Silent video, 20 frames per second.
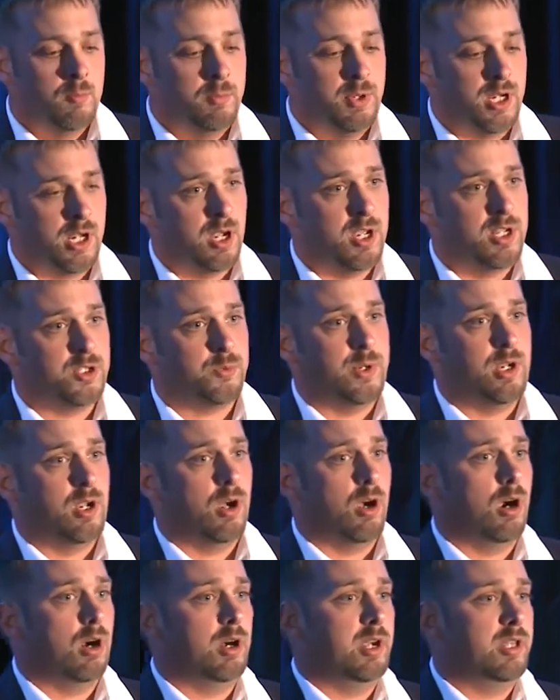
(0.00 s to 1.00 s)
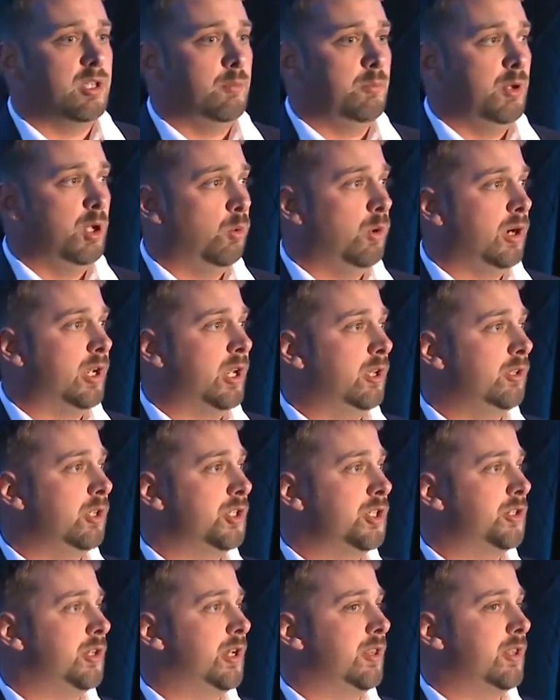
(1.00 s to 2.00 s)
Because we are in the millwork
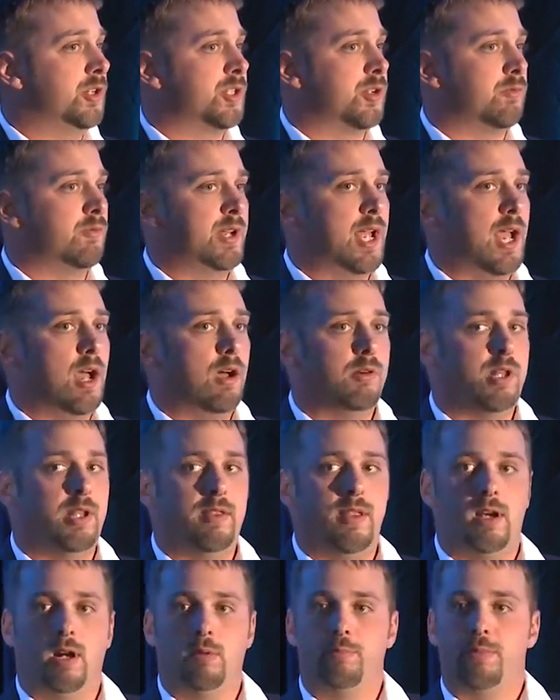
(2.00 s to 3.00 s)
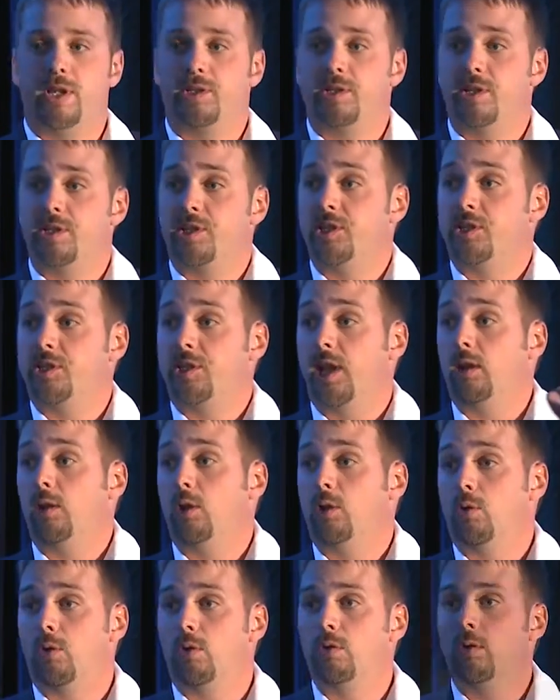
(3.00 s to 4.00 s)
industry, there's a reality that our business is
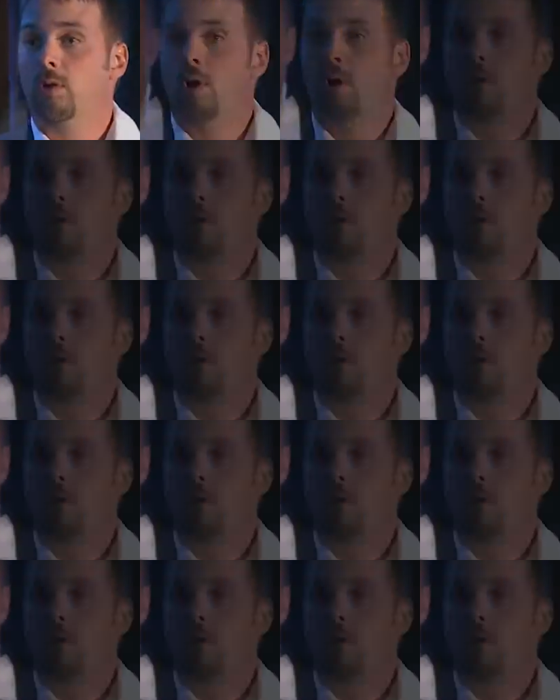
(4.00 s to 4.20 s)
cyclical.